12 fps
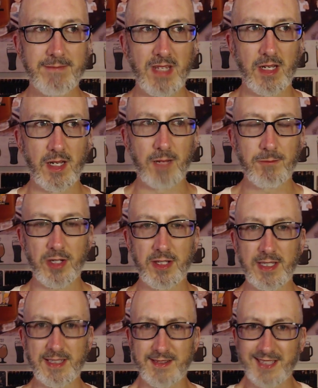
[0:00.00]
I'm trying to
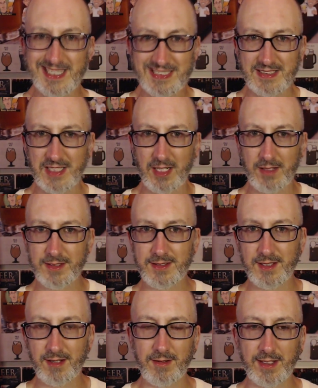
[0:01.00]
like dig down in
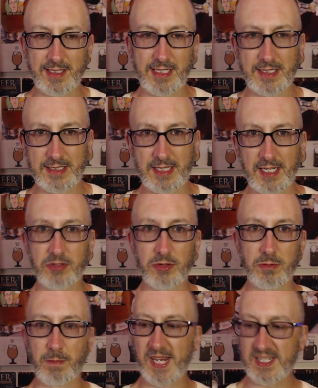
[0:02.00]
there and like get like the actual
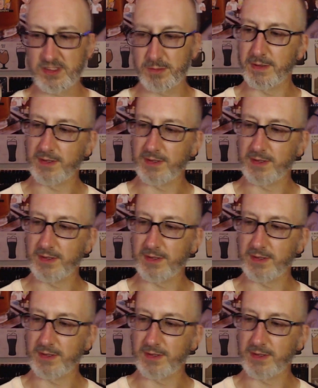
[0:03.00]
base beer